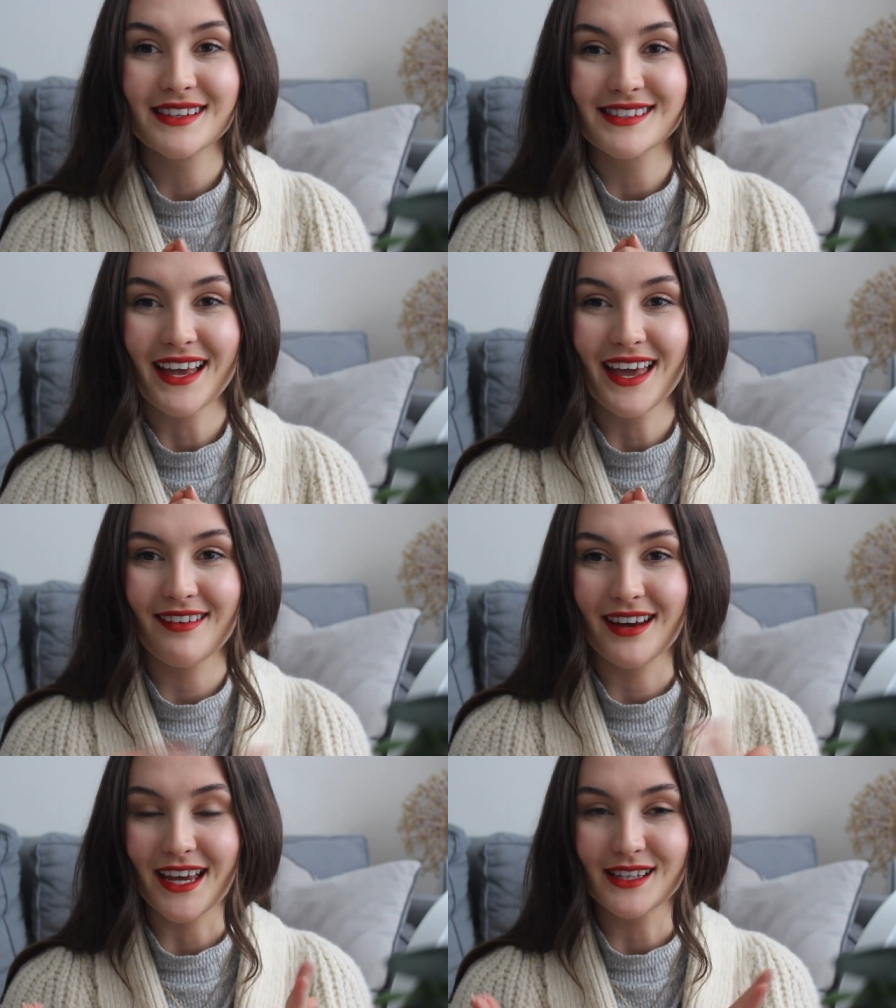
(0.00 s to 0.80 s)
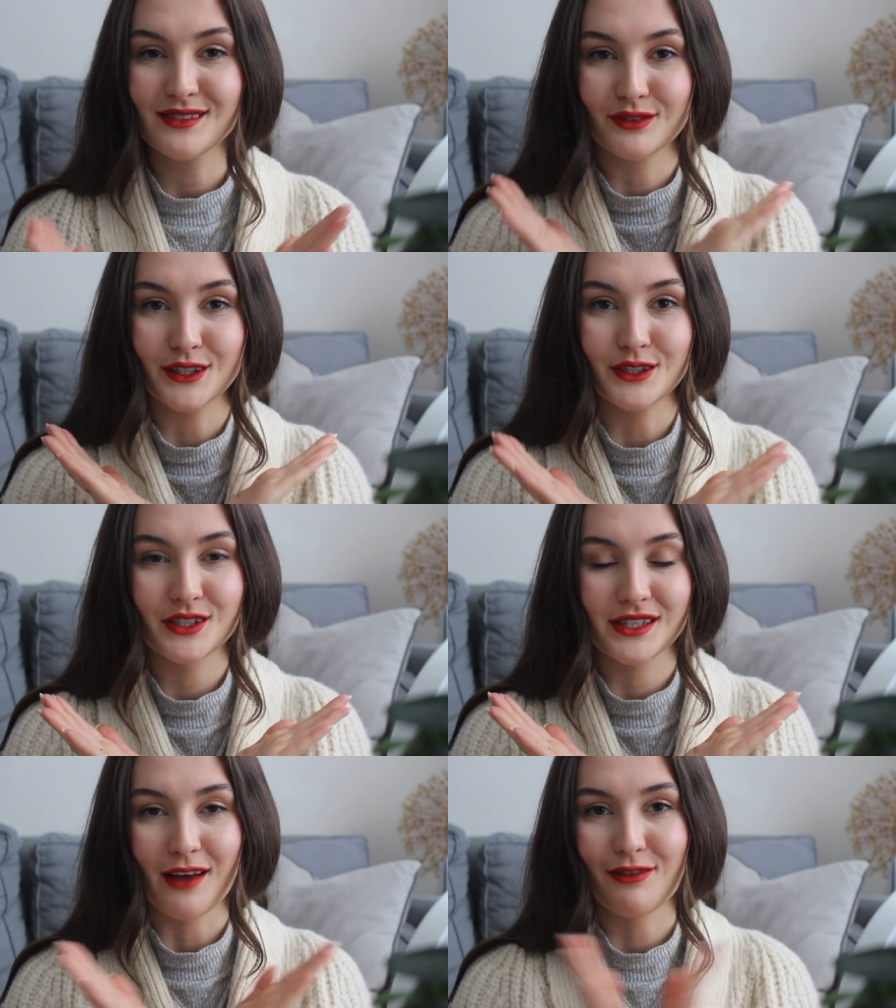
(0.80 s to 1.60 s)
So here it is, Rouge
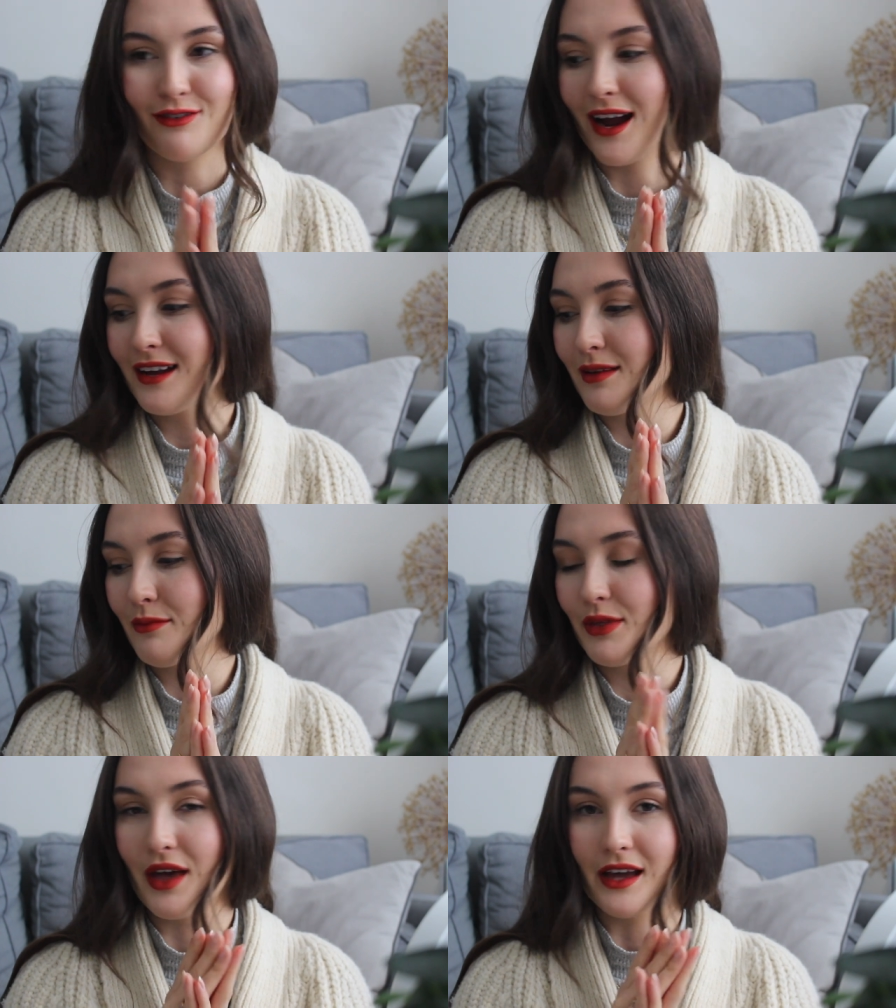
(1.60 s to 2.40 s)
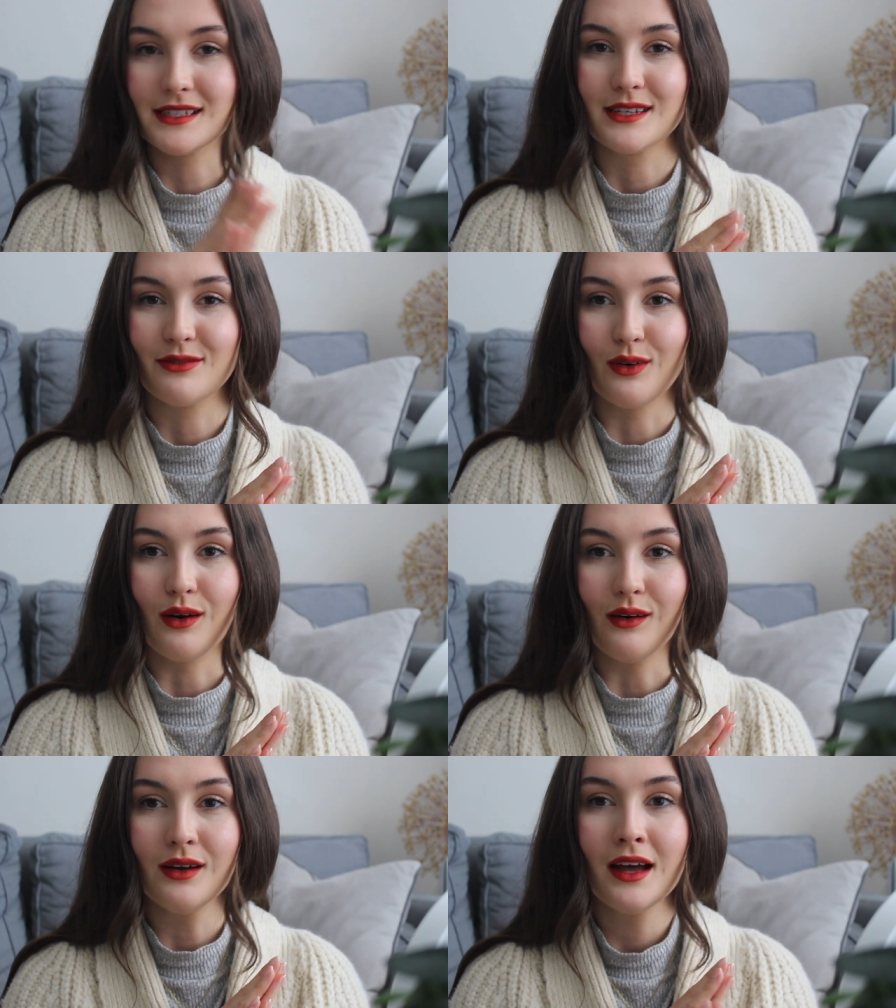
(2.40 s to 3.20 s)
Safran, number
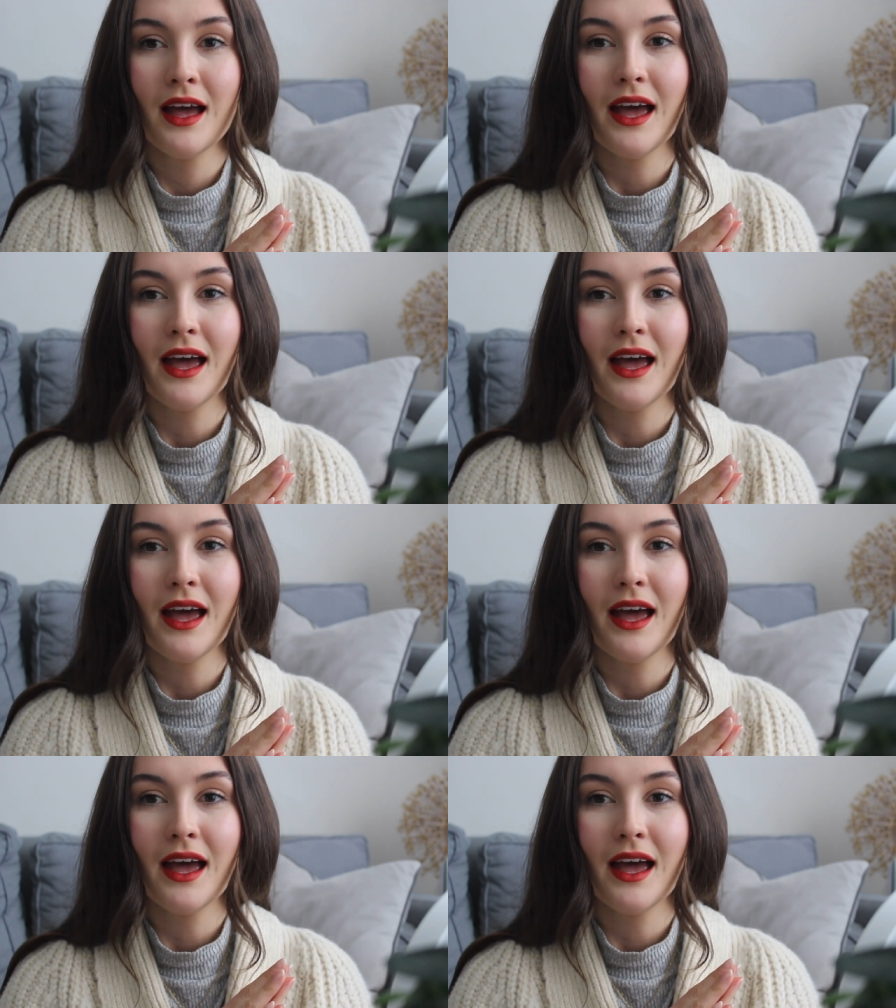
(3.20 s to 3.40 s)
thirty-four.